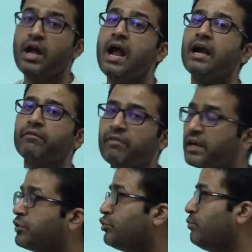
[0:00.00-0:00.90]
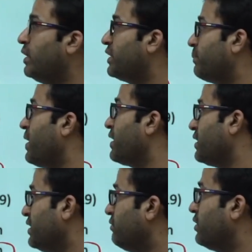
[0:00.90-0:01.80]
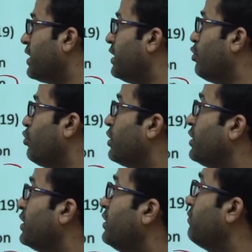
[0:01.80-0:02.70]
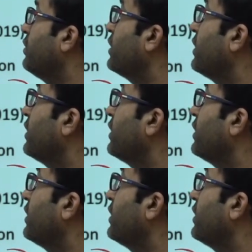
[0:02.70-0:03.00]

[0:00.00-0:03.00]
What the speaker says: And when you multiply even and odd, even